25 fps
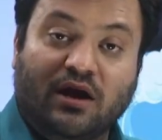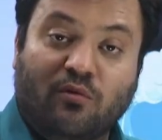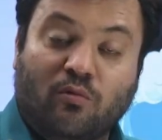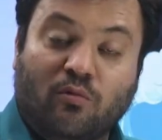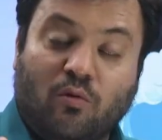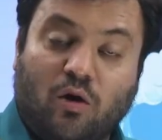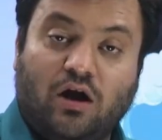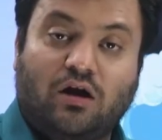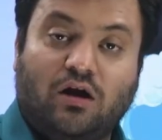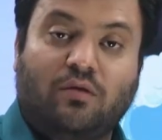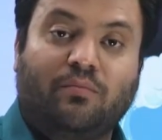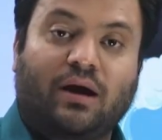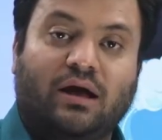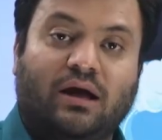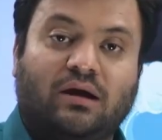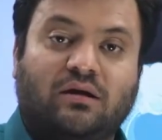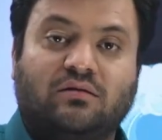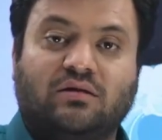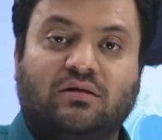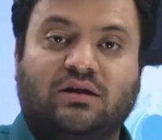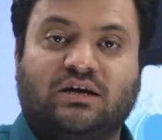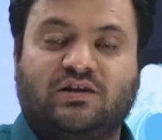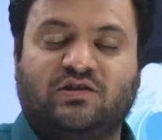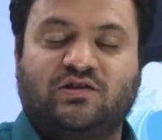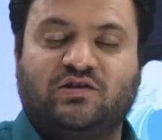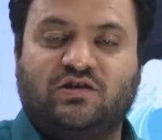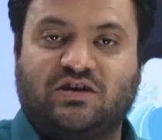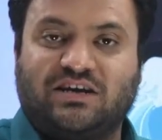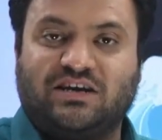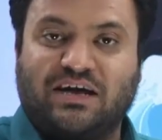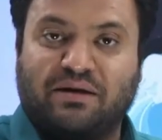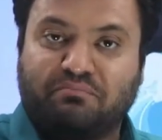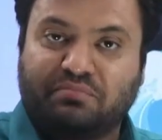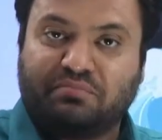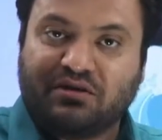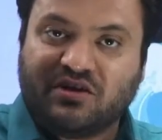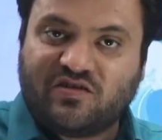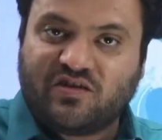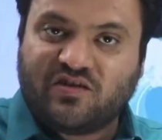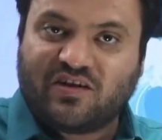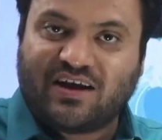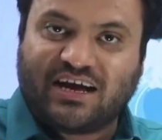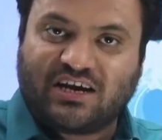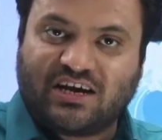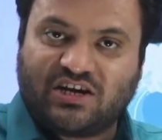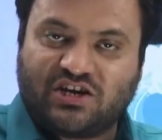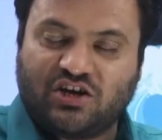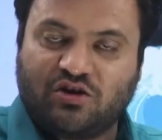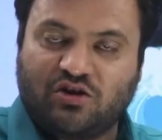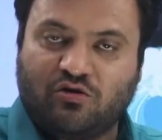manner there is a temperature
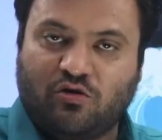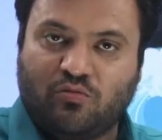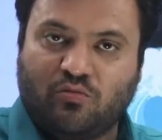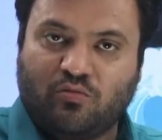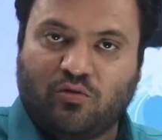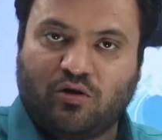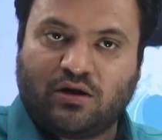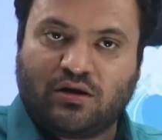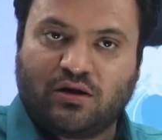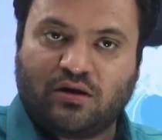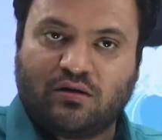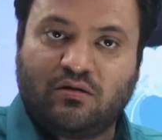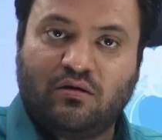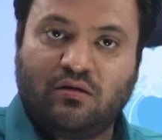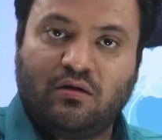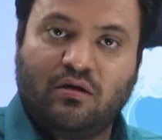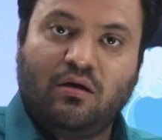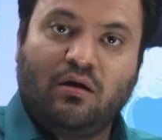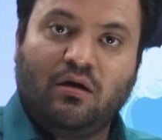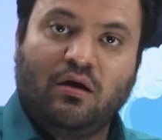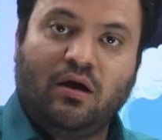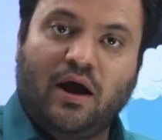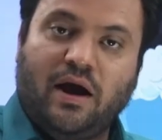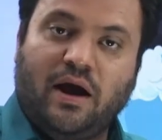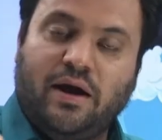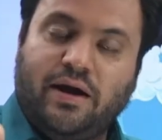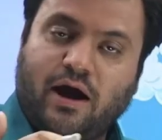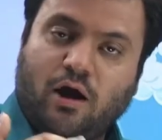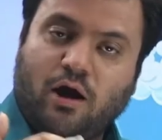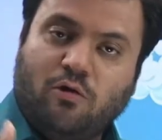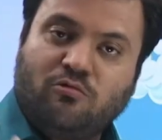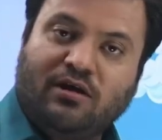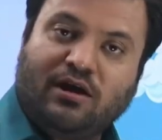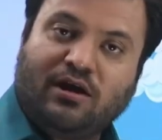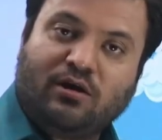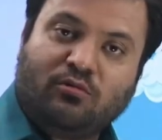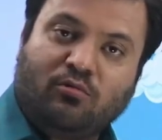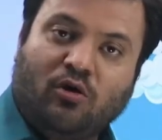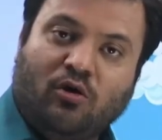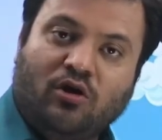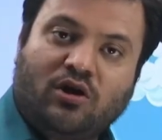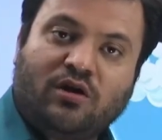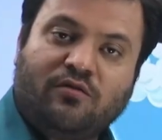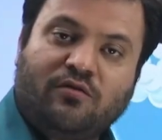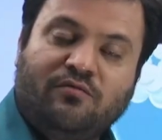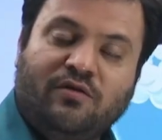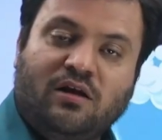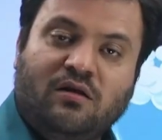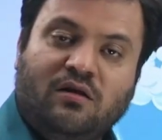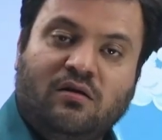action on water, and how that water
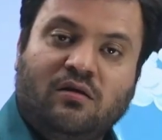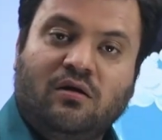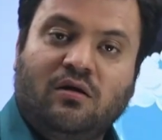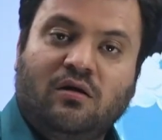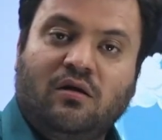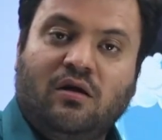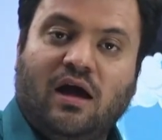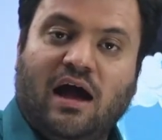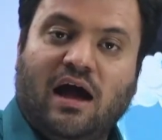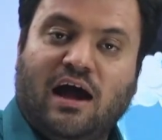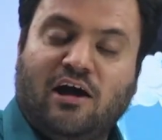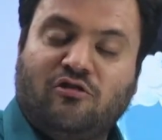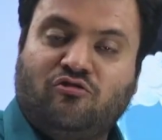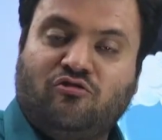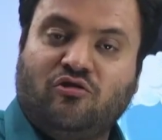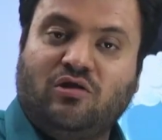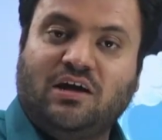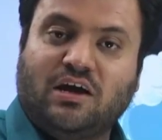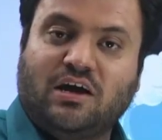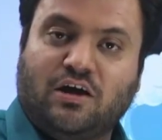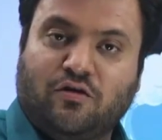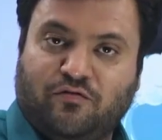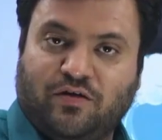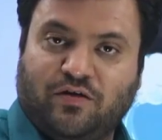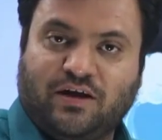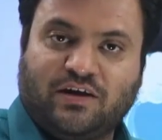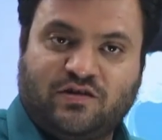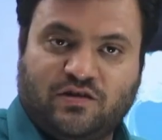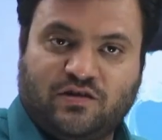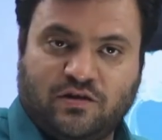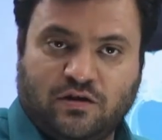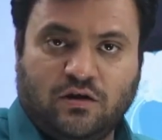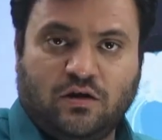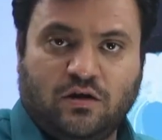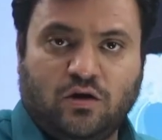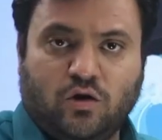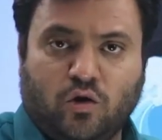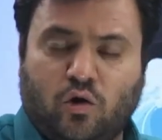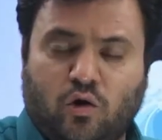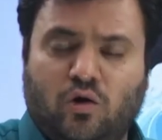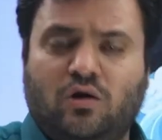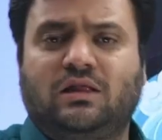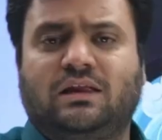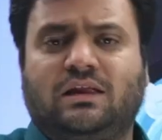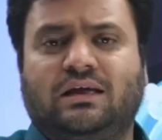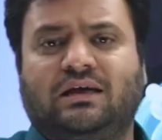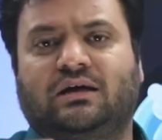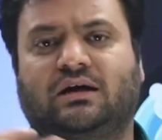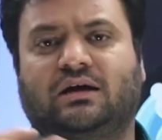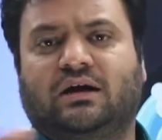will actually affect all
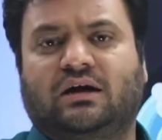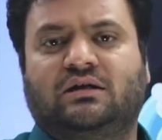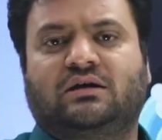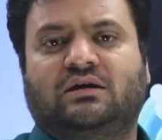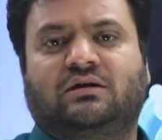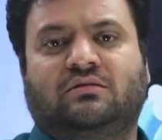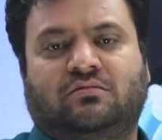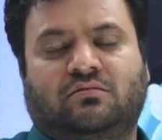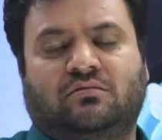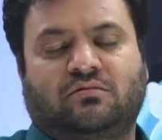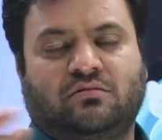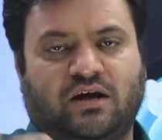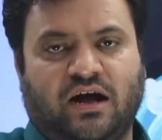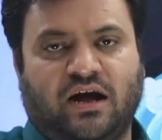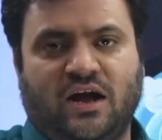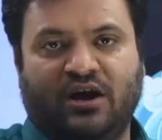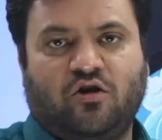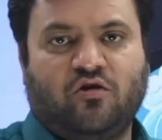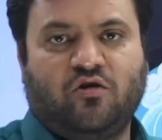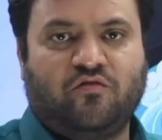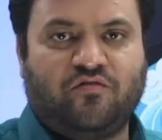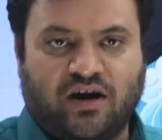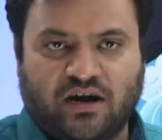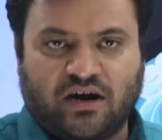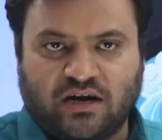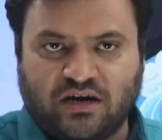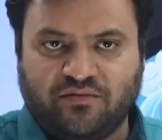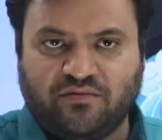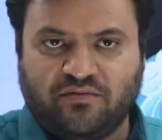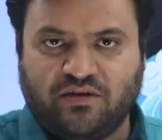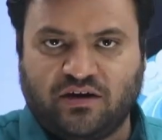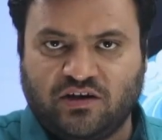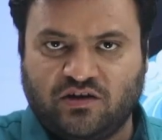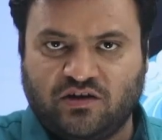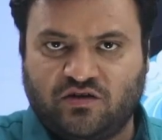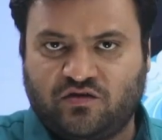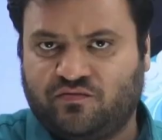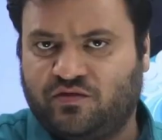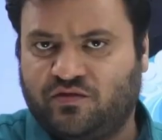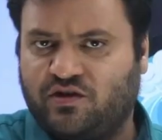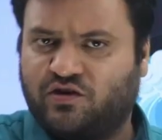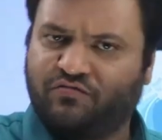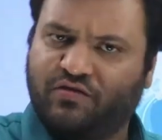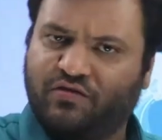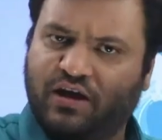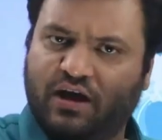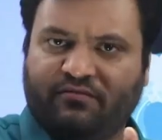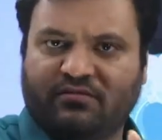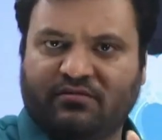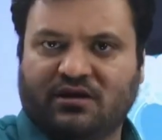the other kind of activities which we
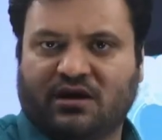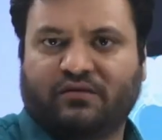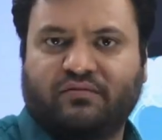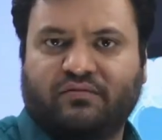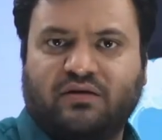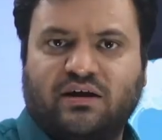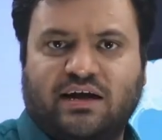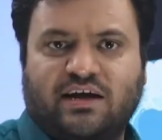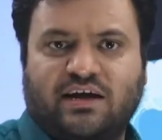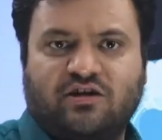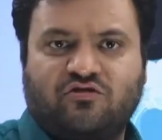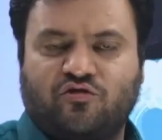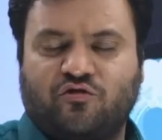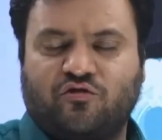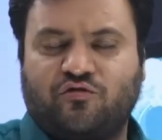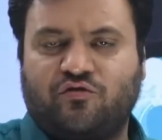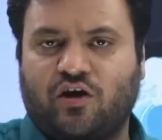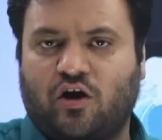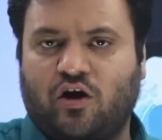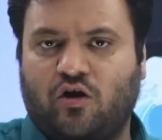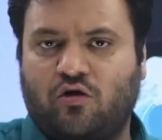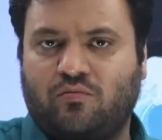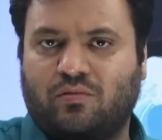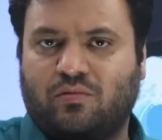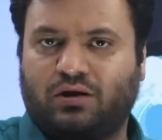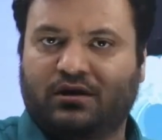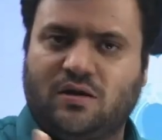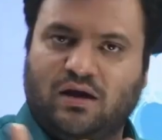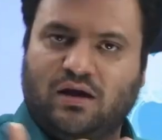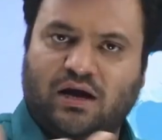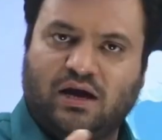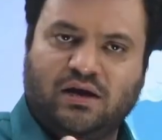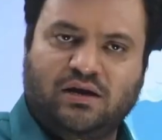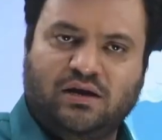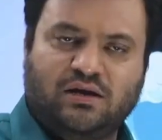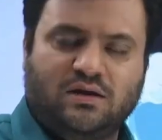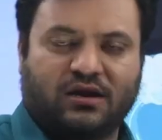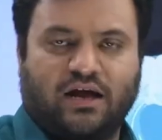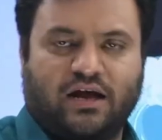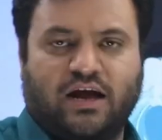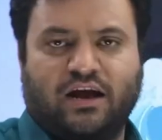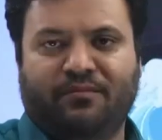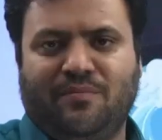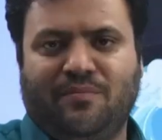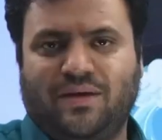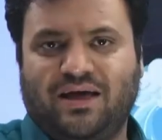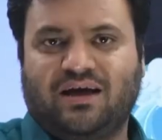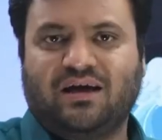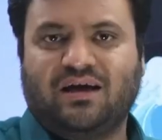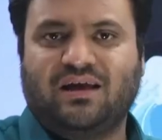have covered as of now, but I'll
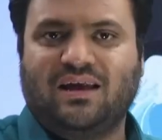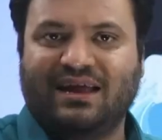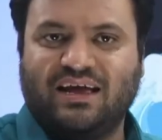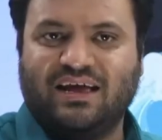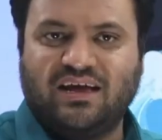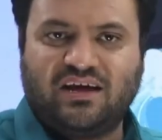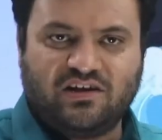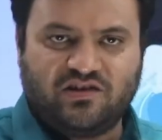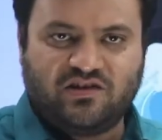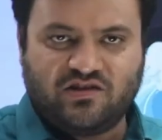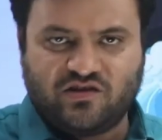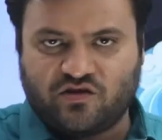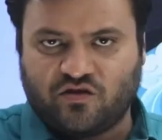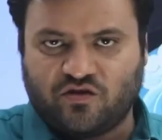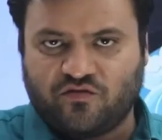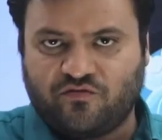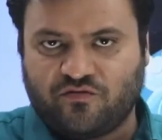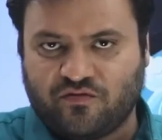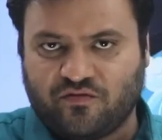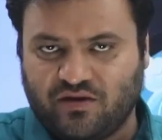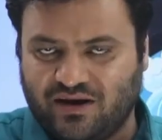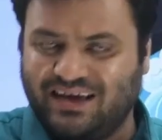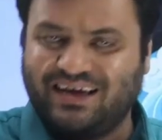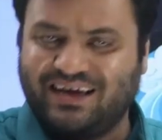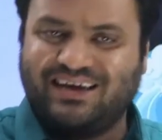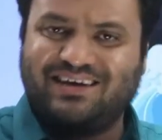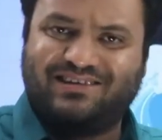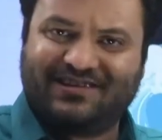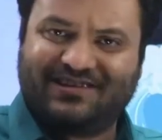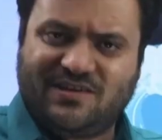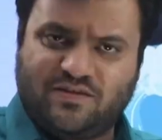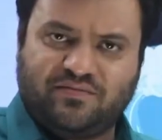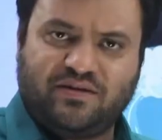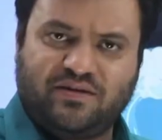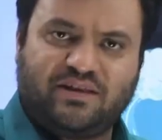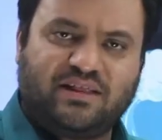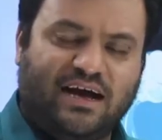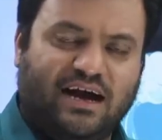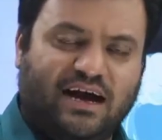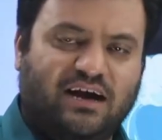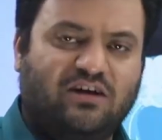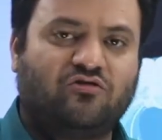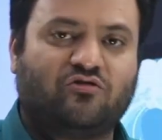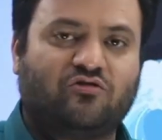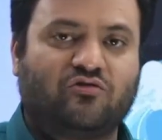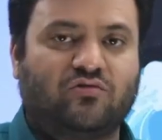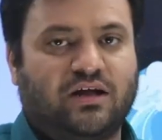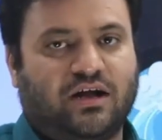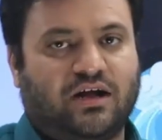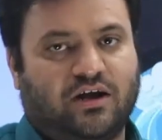make a linkages with that,
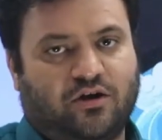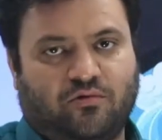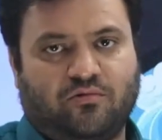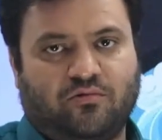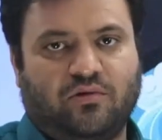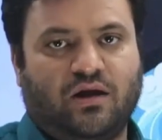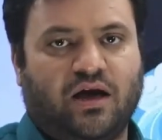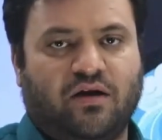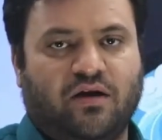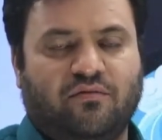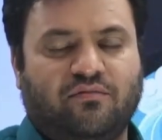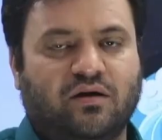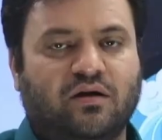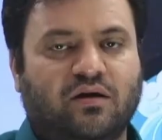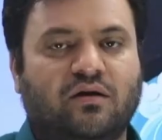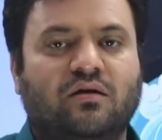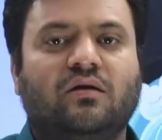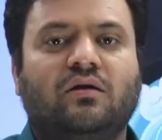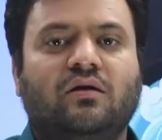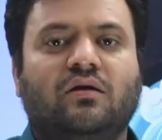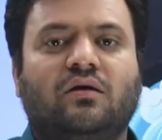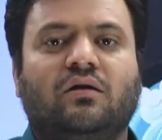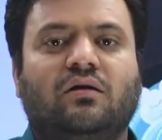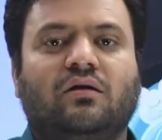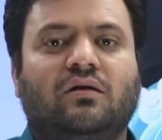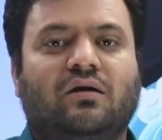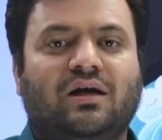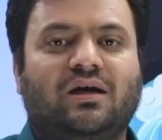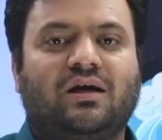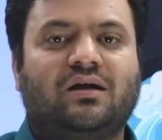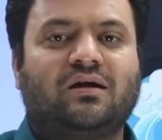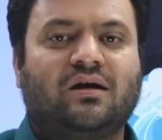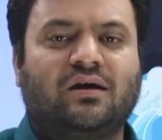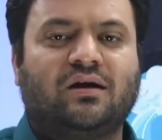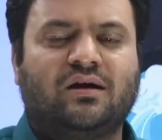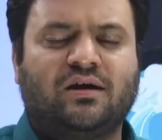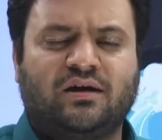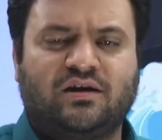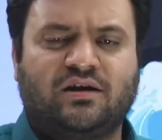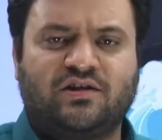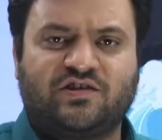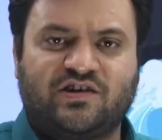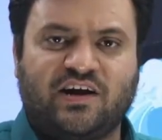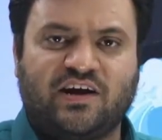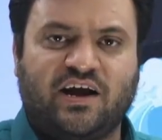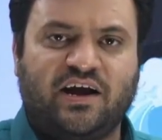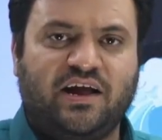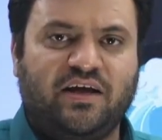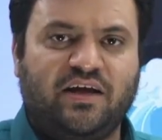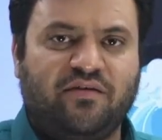so that you'll have a clear cut
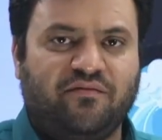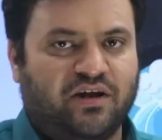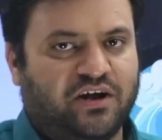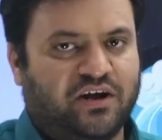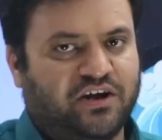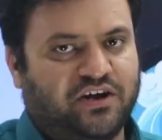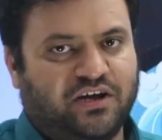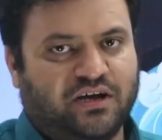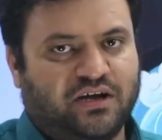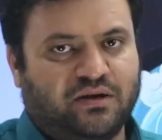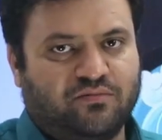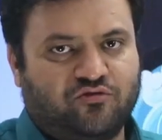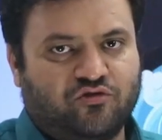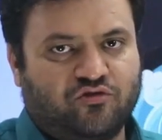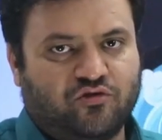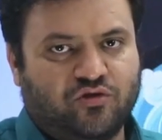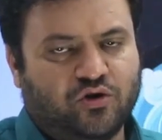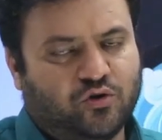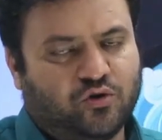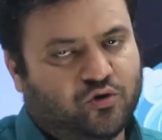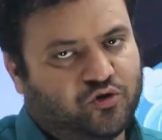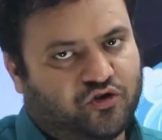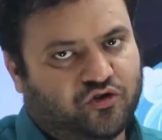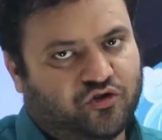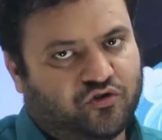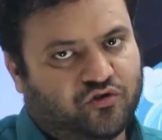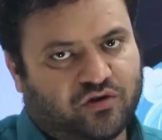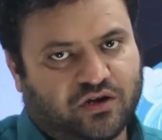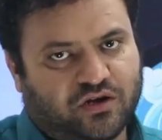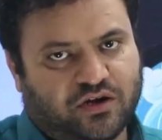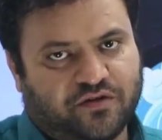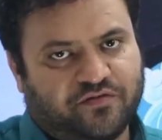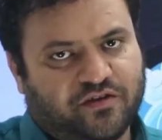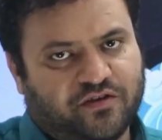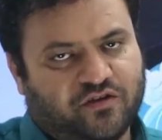understanding when it comes to the oceanography.